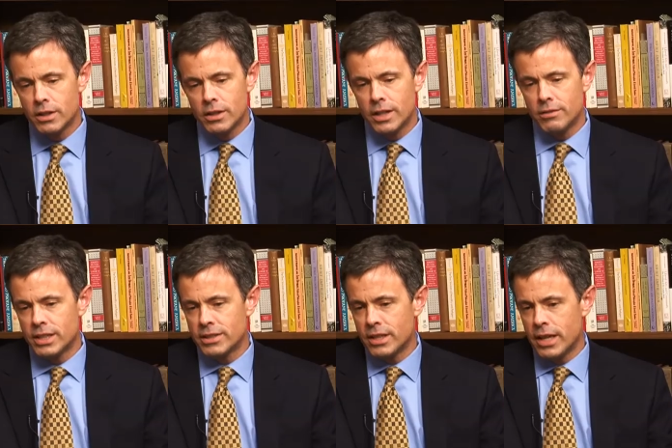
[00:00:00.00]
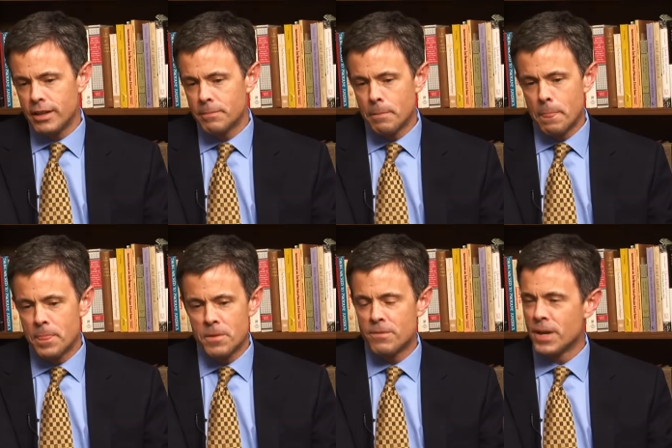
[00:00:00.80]
as a
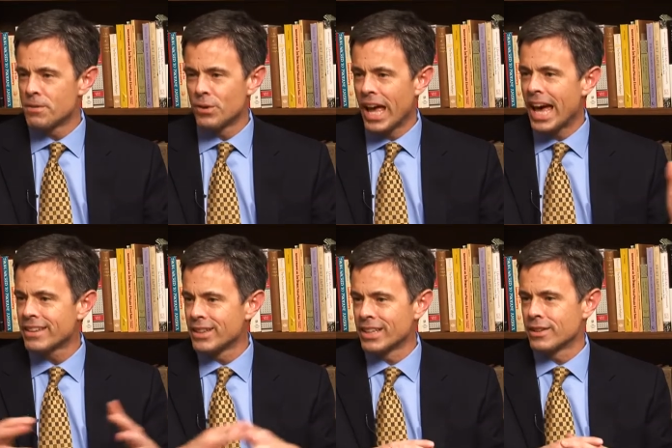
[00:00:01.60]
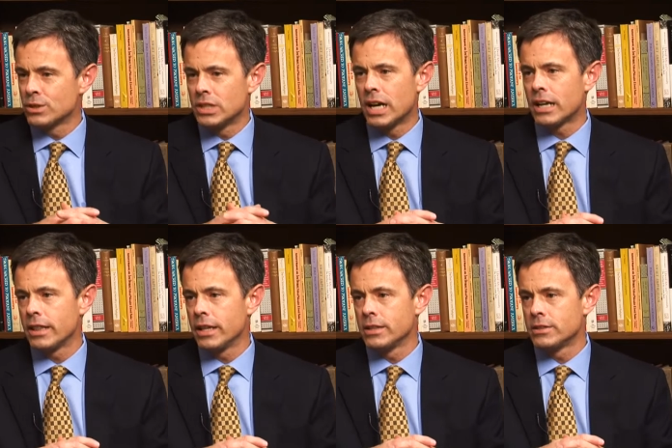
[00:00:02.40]
faithful Catholic, there's a lot of
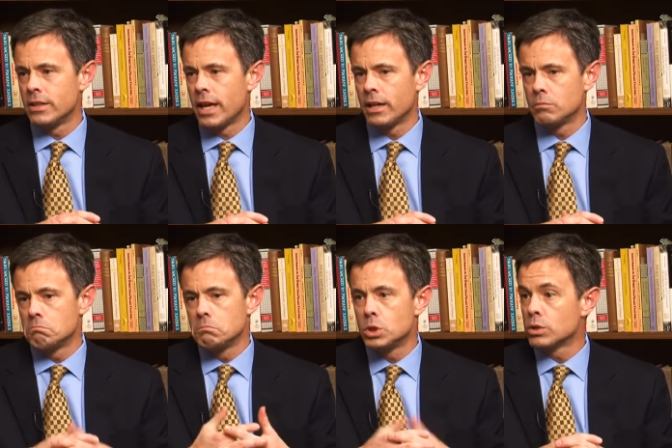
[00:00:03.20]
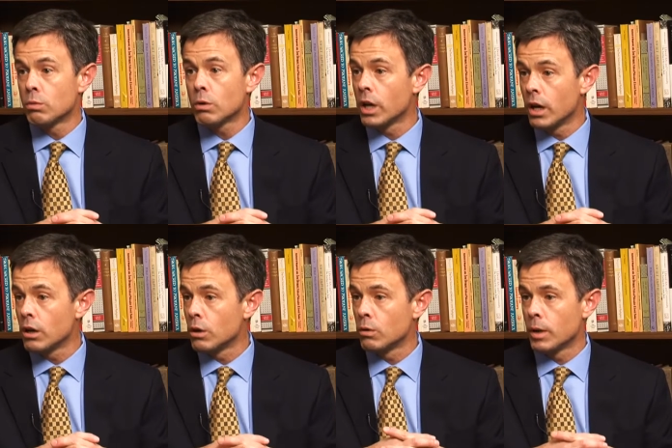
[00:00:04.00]
things that you just won't
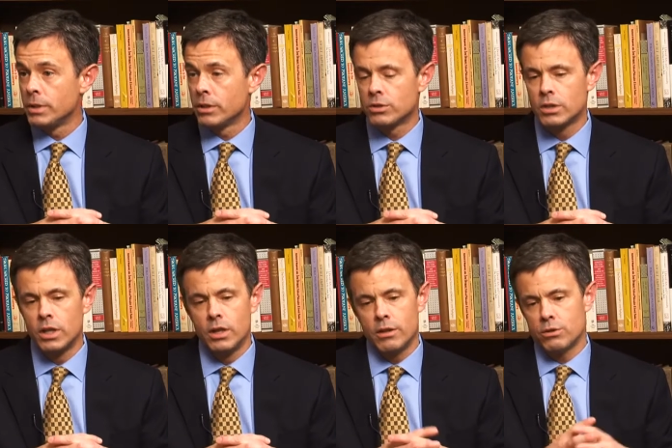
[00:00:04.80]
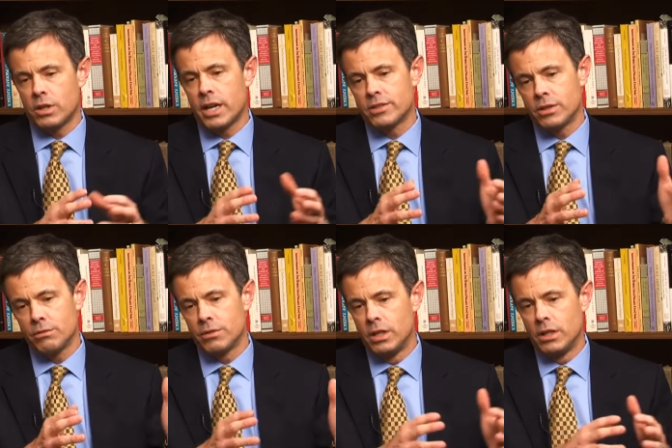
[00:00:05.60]
know. I mean, there's lots
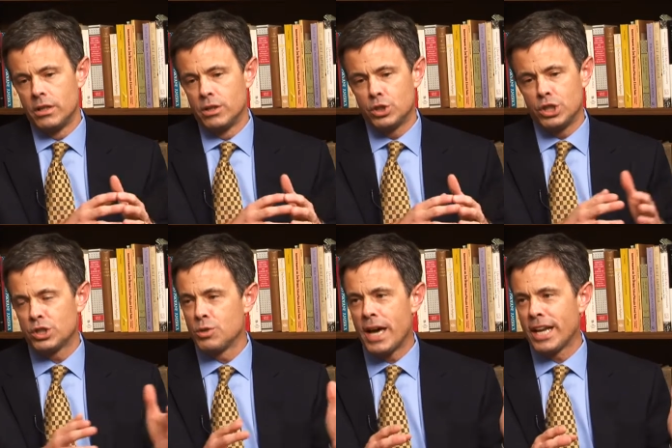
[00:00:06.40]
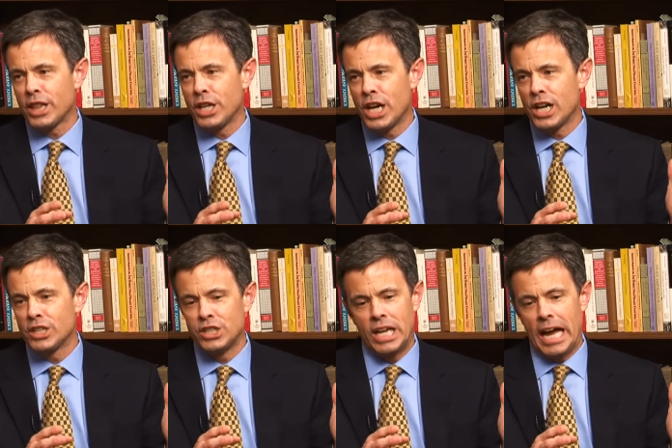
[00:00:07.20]
of systematic
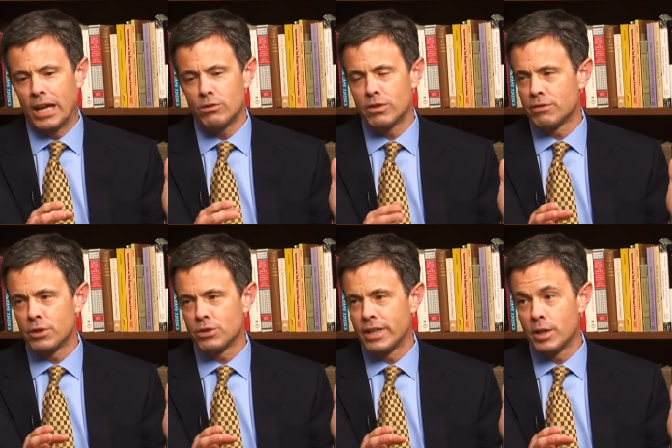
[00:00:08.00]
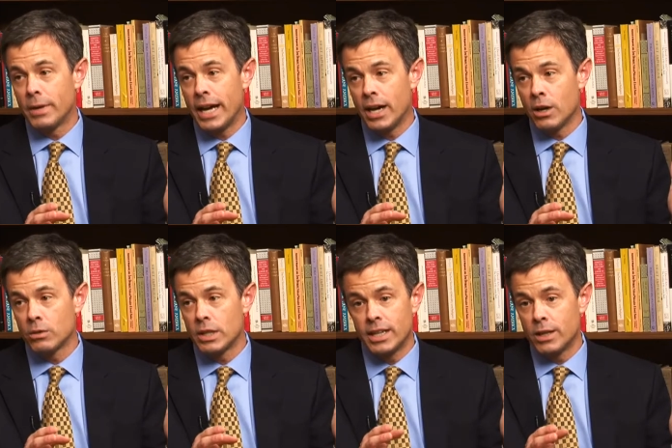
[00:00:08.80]
theology I don't know the first thing
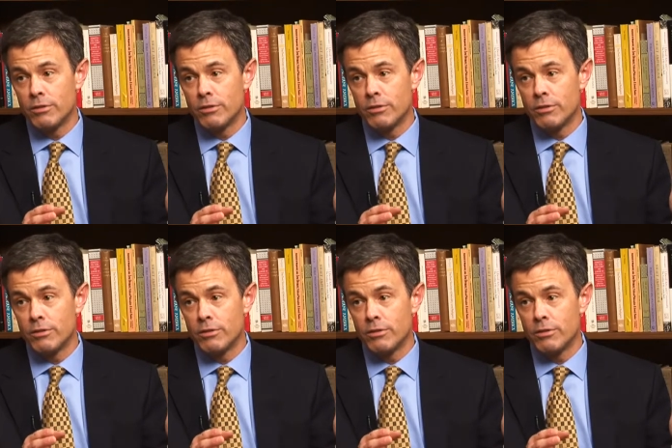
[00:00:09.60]
about, and I don't